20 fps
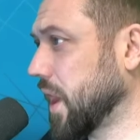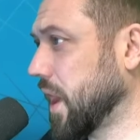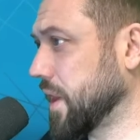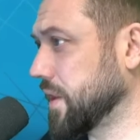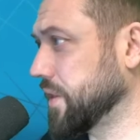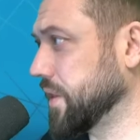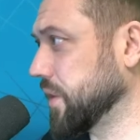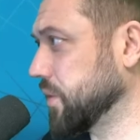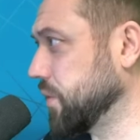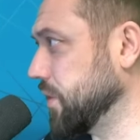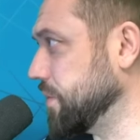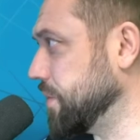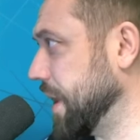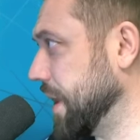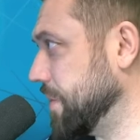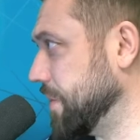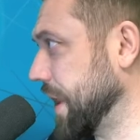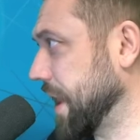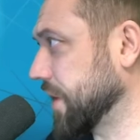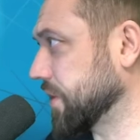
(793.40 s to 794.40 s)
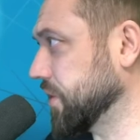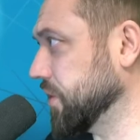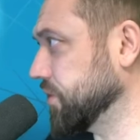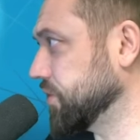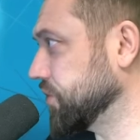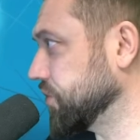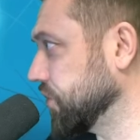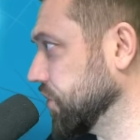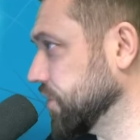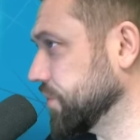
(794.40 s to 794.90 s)
I think we pay back
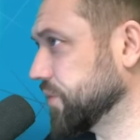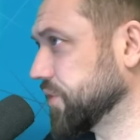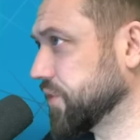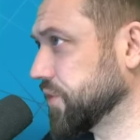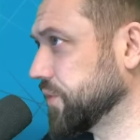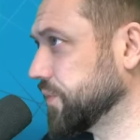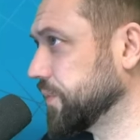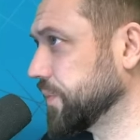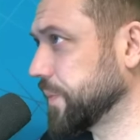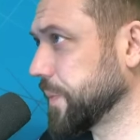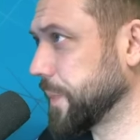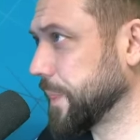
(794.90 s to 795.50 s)
those troops